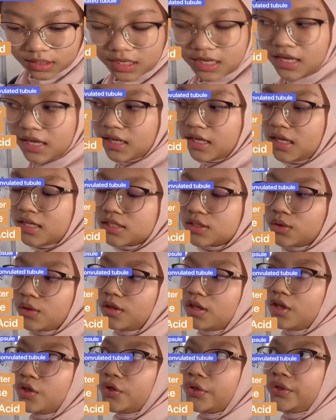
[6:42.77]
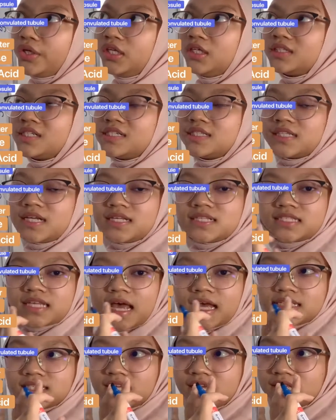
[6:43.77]
and so the urine contains
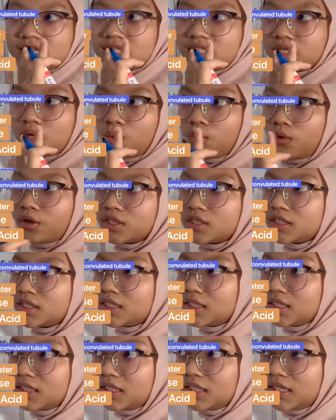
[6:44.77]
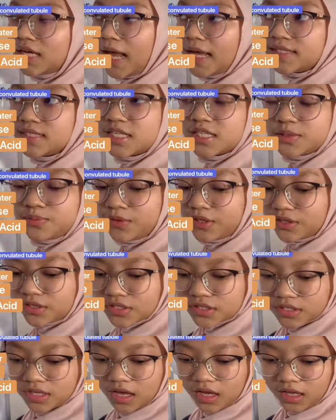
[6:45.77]
excess water, excess mineral
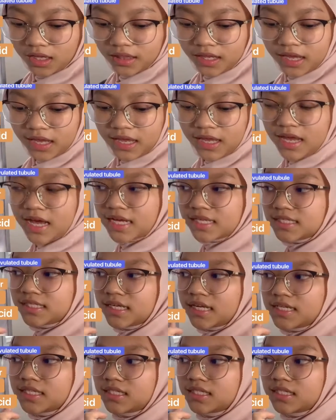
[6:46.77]
salt, excess